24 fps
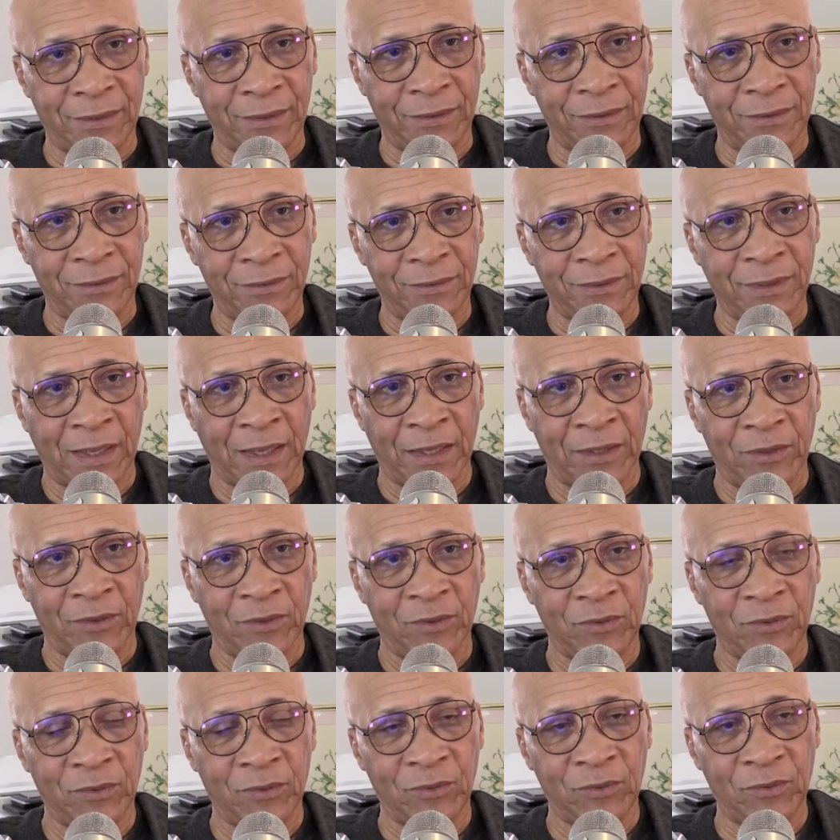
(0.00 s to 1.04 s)
like
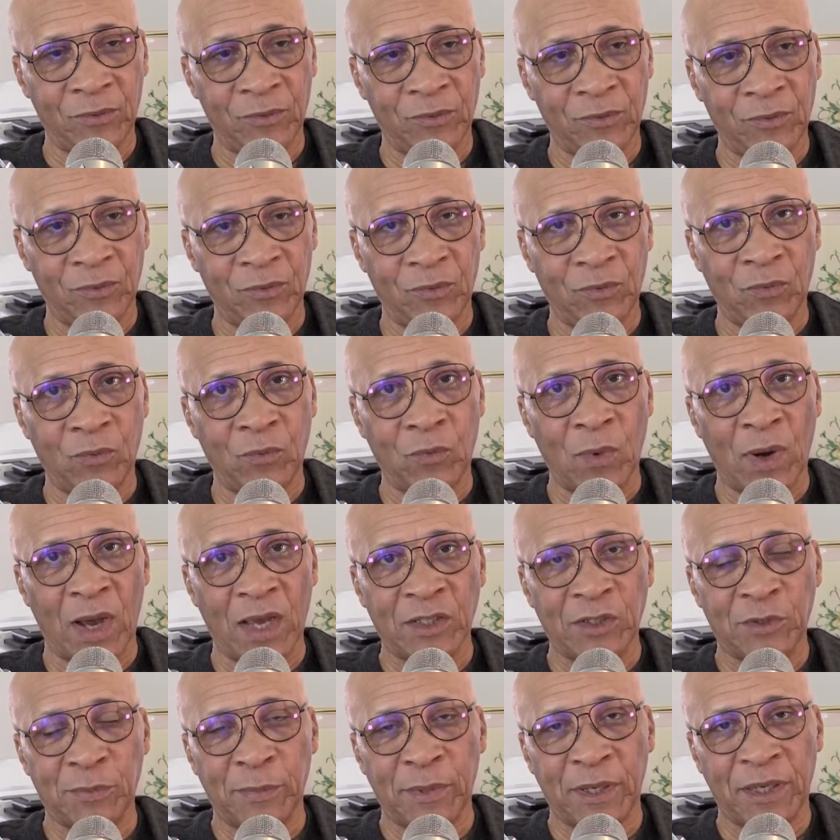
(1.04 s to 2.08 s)

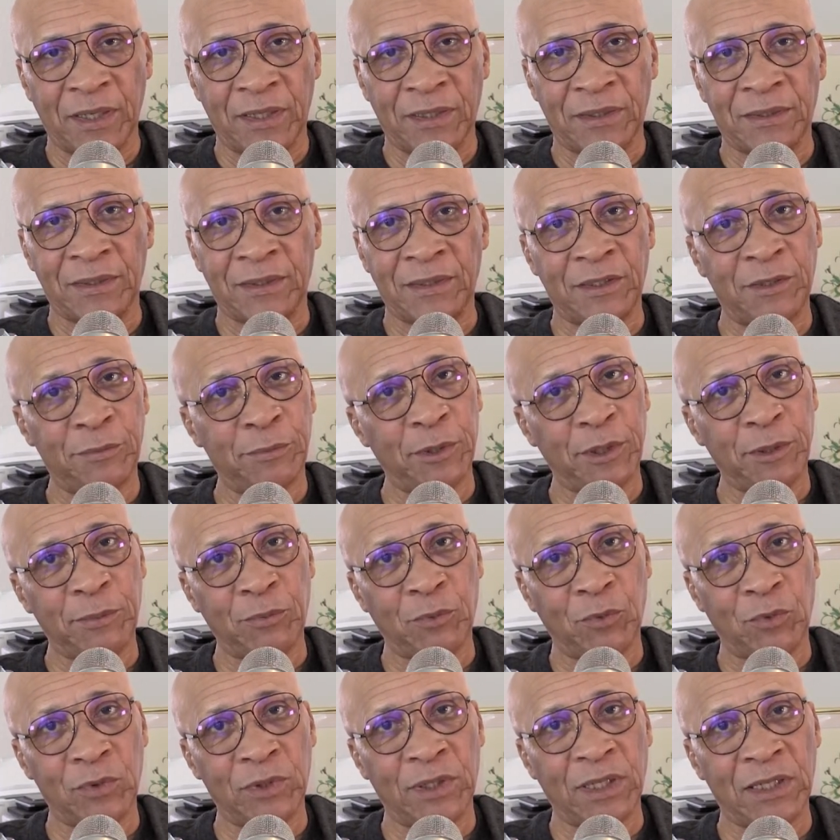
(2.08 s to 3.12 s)
Weissman, these
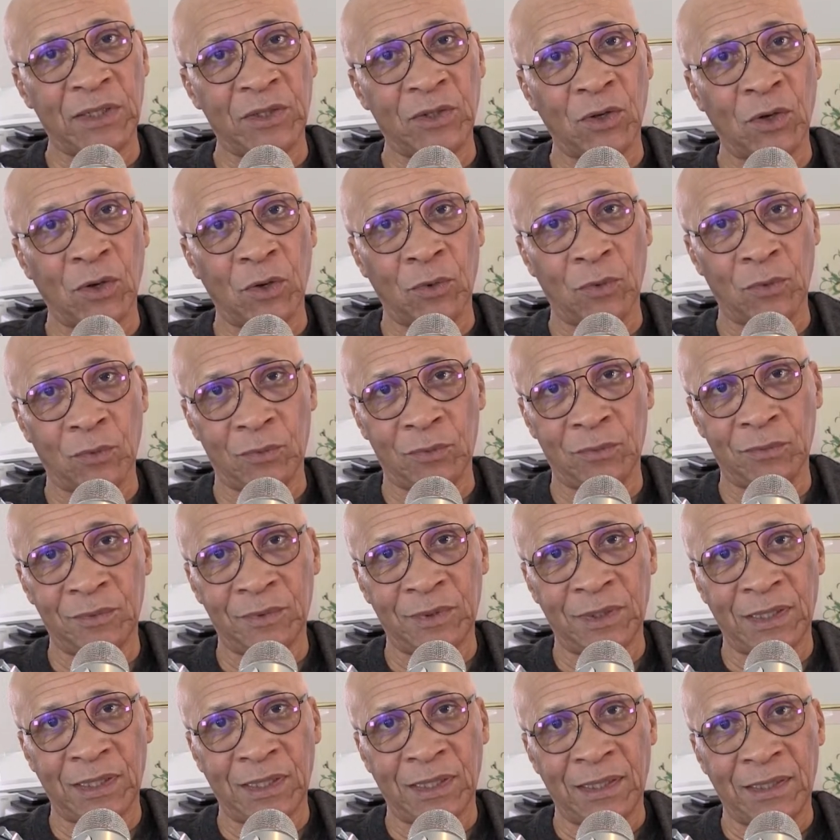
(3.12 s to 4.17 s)
people, they know
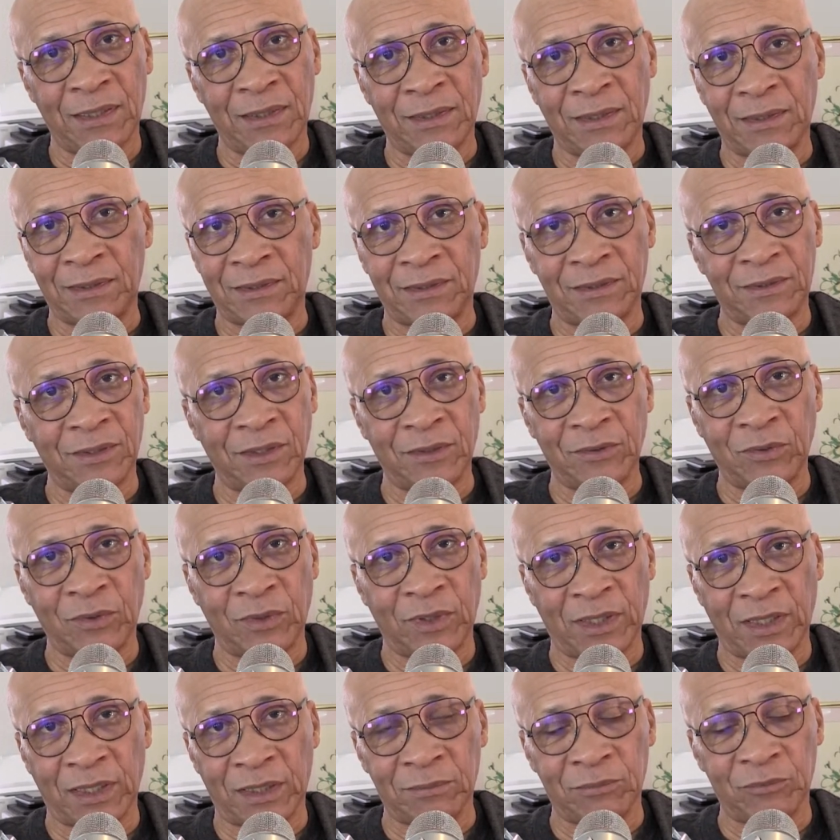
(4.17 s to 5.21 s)
this is not going to
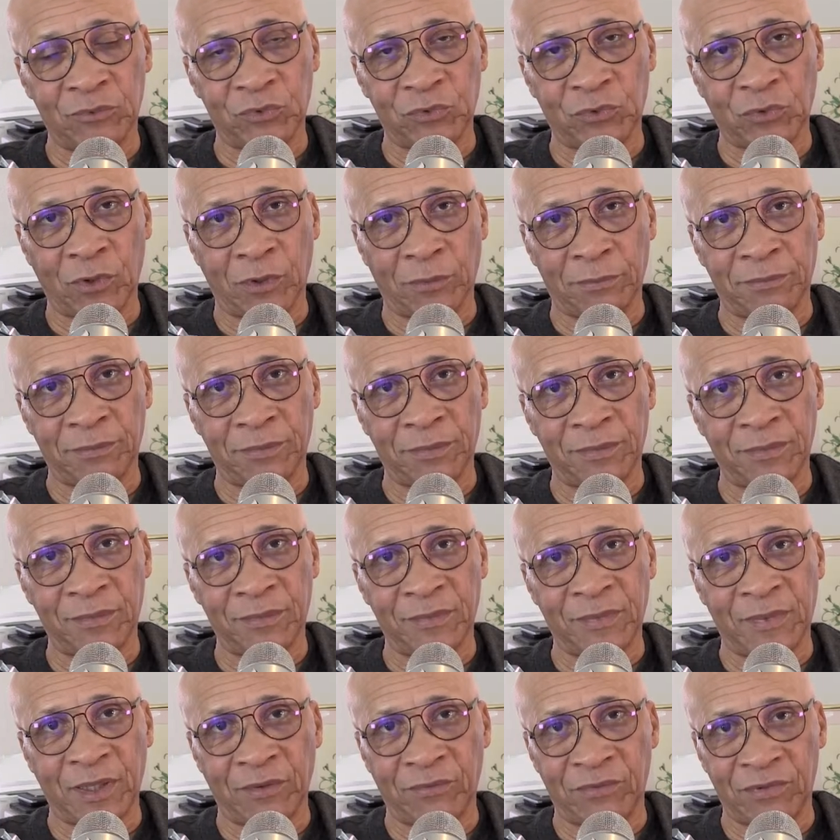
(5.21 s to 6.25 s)
help Trump.
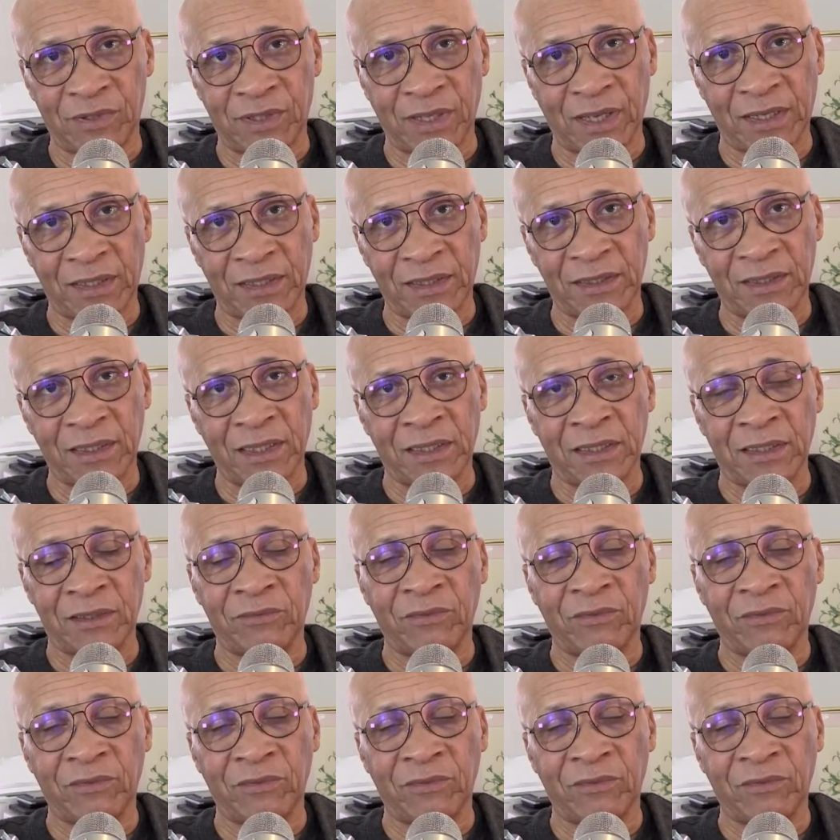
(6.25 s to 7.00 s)
They've said it, and it